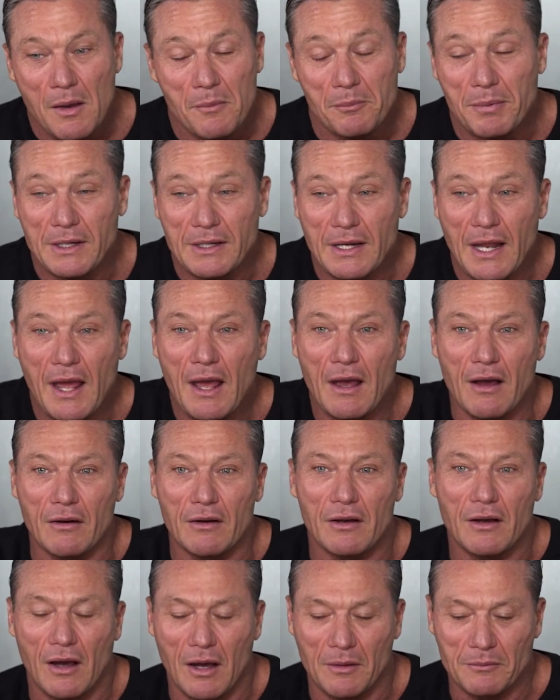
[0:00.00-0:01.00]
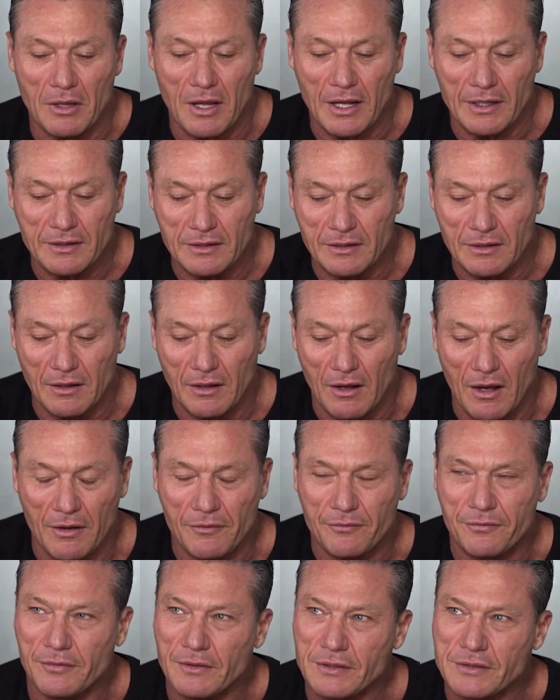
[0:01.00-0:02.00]
But now I'm like,
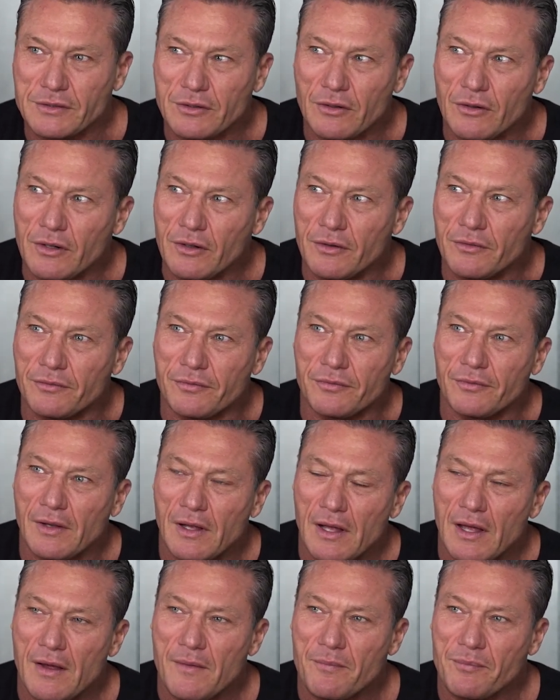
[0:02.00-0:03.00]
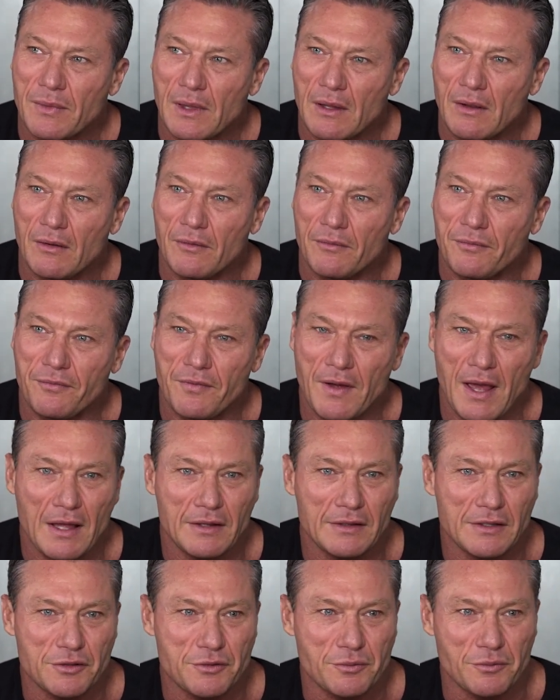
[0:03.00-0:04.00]
I've sort of
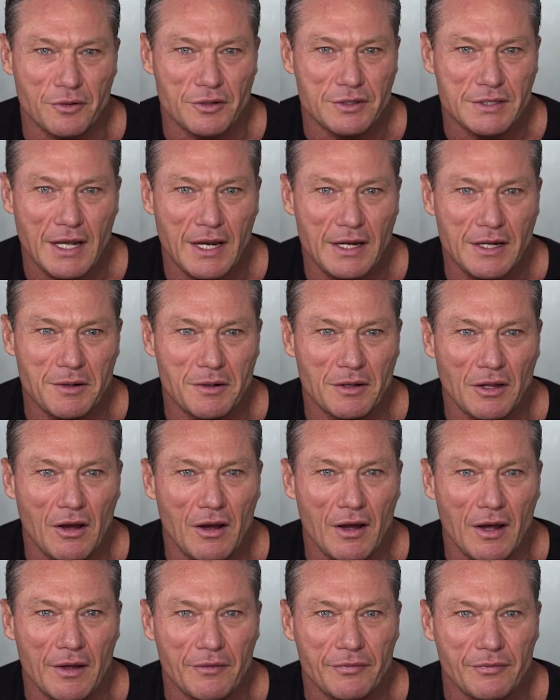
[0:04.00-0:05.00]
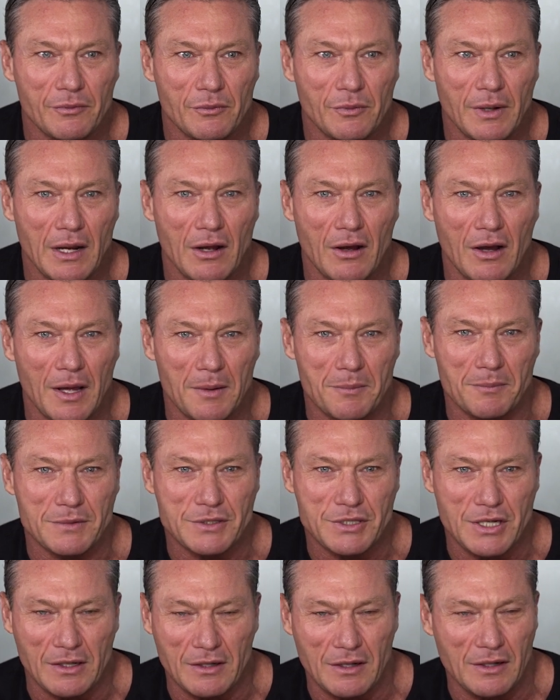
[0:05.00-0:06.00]
found this routine in life where I'm
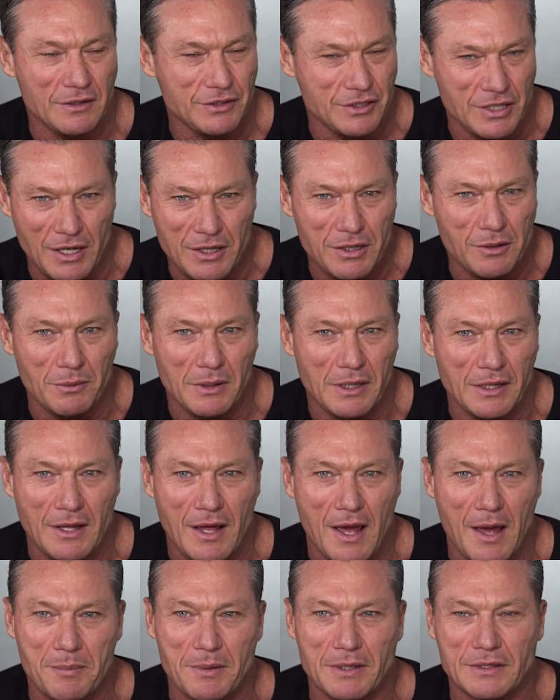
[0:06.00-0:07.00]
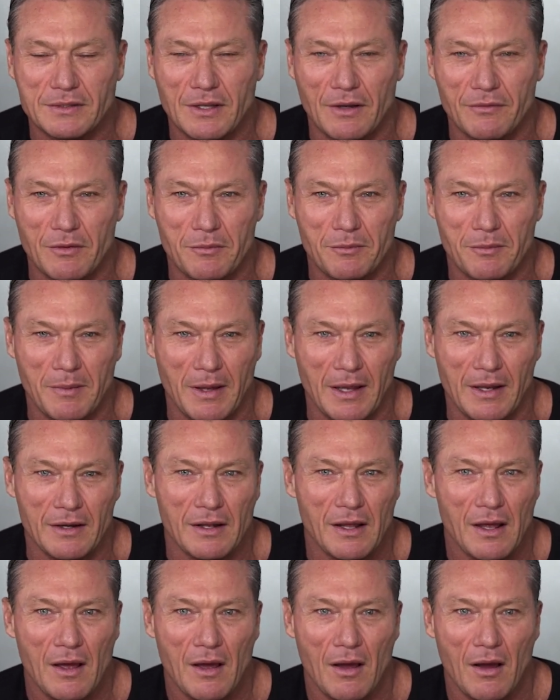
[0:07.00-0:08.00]
genuinely the happiest I've ever been.
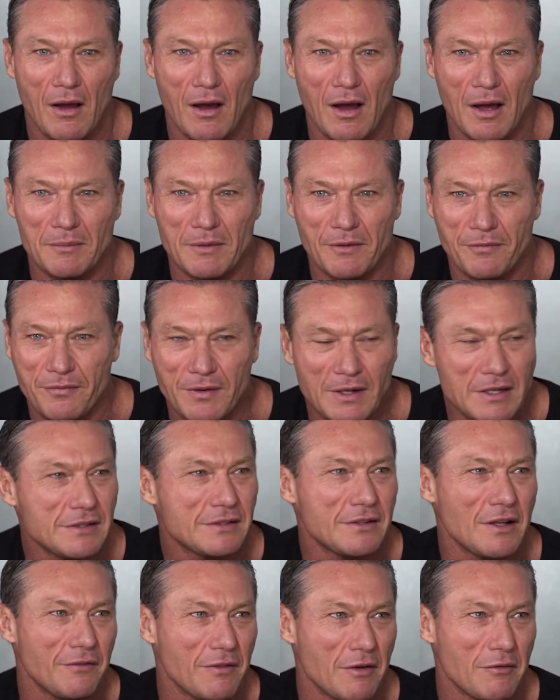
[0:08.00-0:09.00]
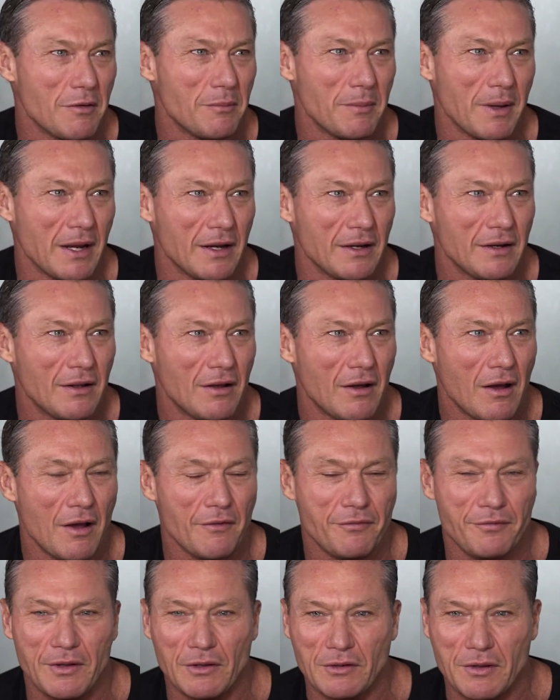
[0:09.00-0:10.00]
I'm the fittest I've ever been. I
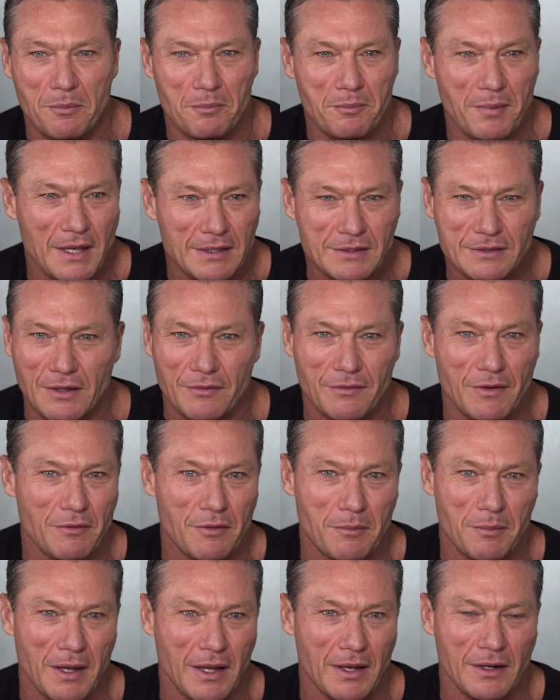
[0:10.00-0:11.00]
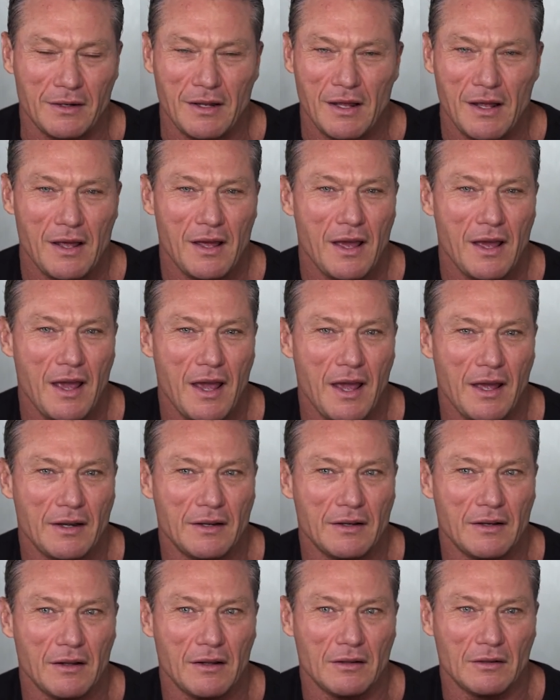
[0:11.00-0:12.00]
feel the best I've ever been.
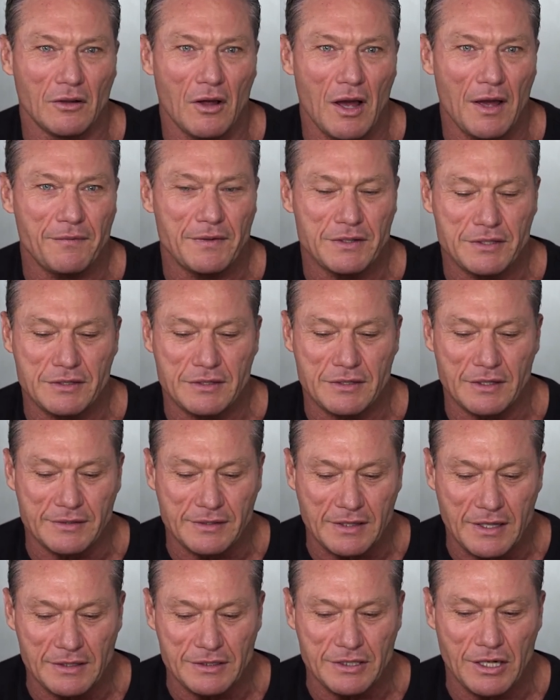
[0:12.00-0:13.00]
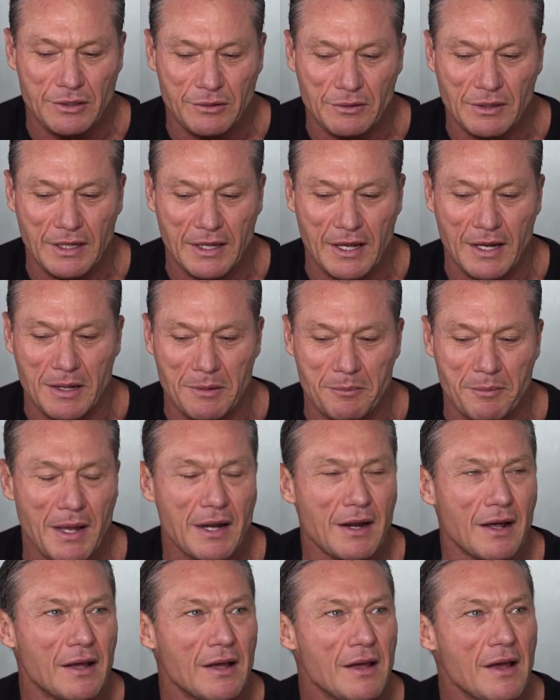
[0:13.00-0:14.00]
And life is just continually getting
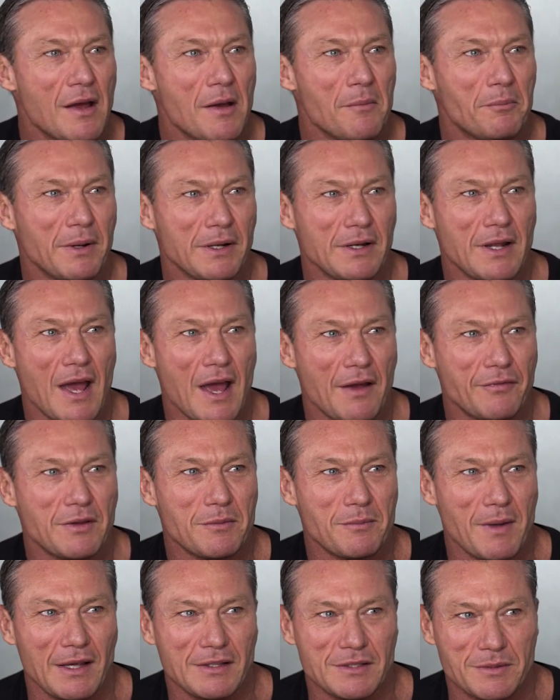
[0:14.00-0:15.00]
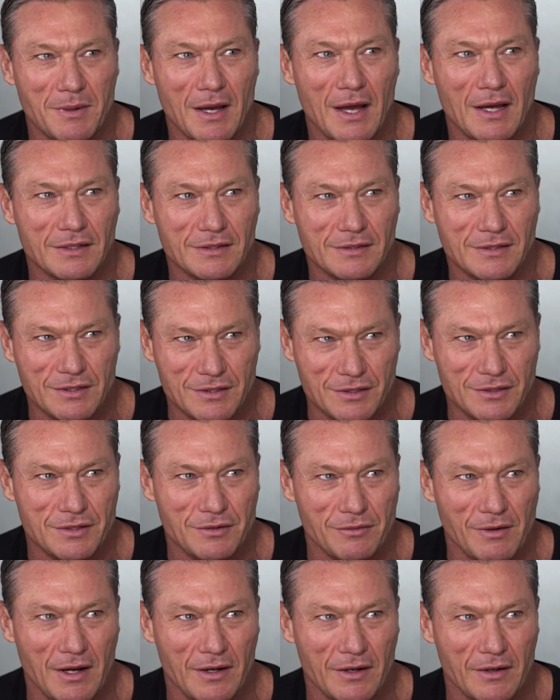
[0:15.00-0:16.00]
better. But you have to make some hard decisions
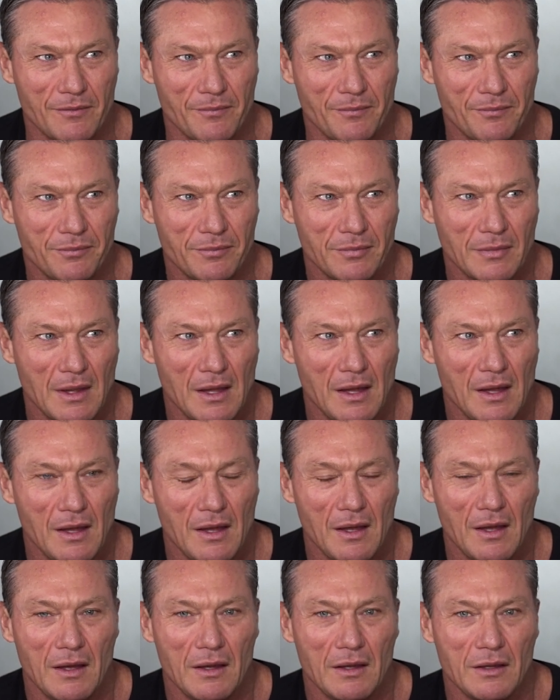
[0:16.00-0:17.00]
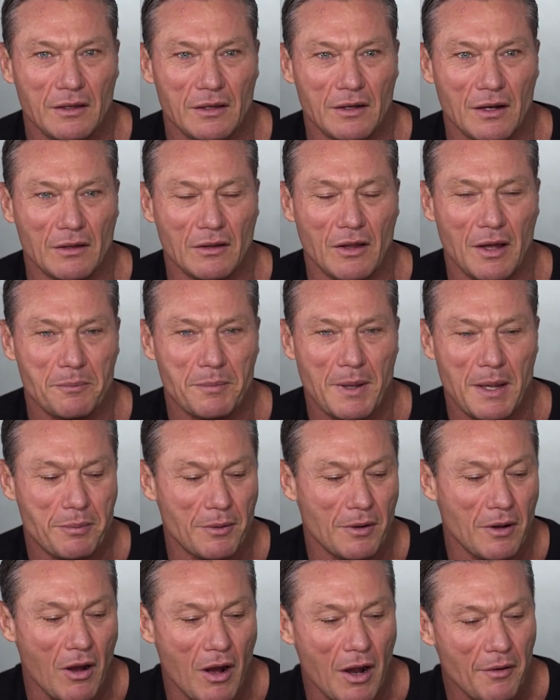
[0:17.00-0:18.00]
around it. Like
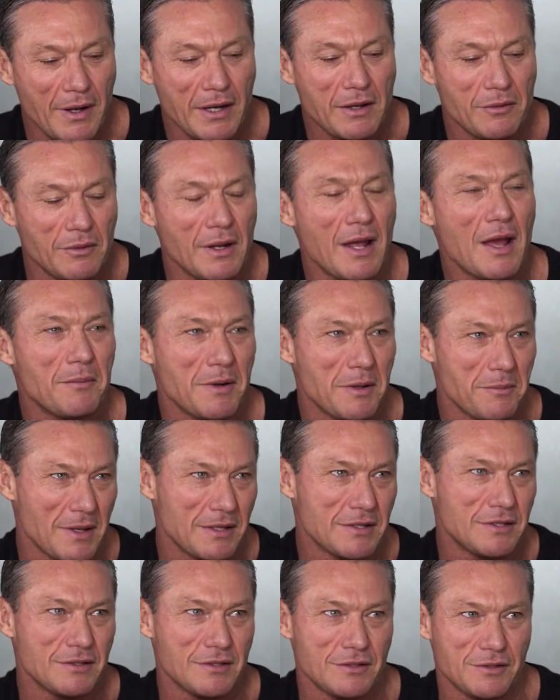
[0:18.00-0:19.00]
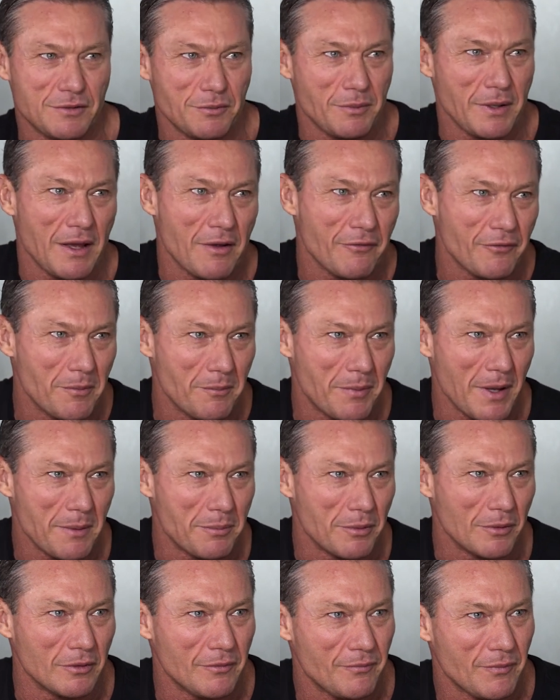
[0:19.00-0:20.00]
people, I reckon, how many messages do we get from
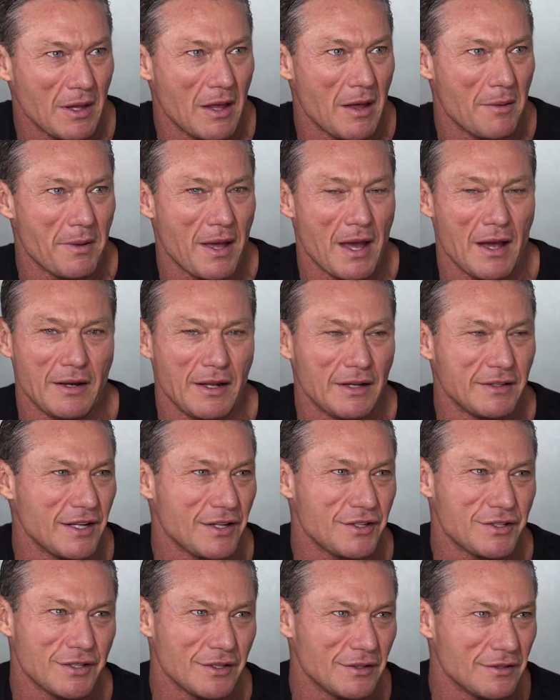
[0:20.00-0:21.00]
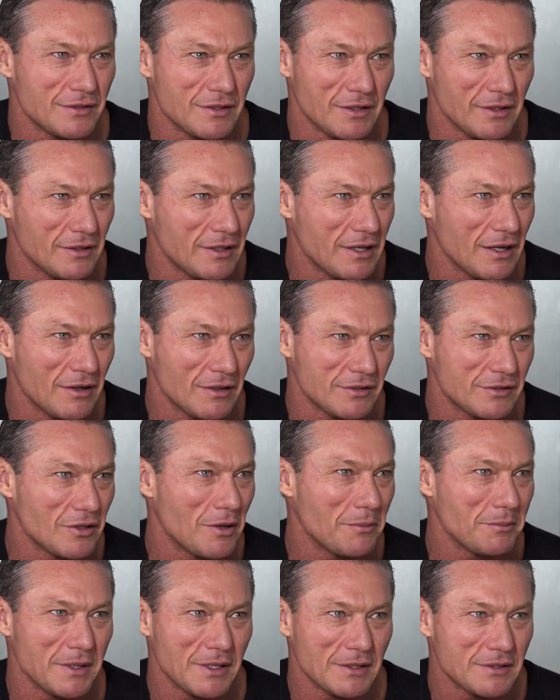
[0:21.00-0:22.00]
people about addictions and can I
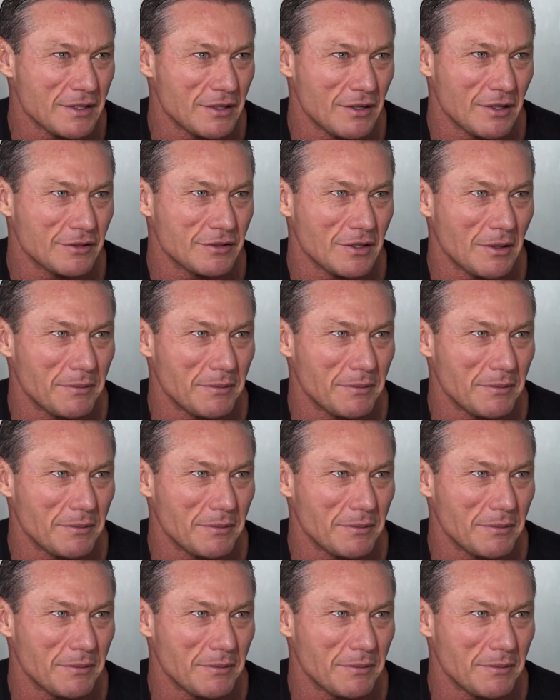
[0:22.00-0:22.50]
stop this? Can I stop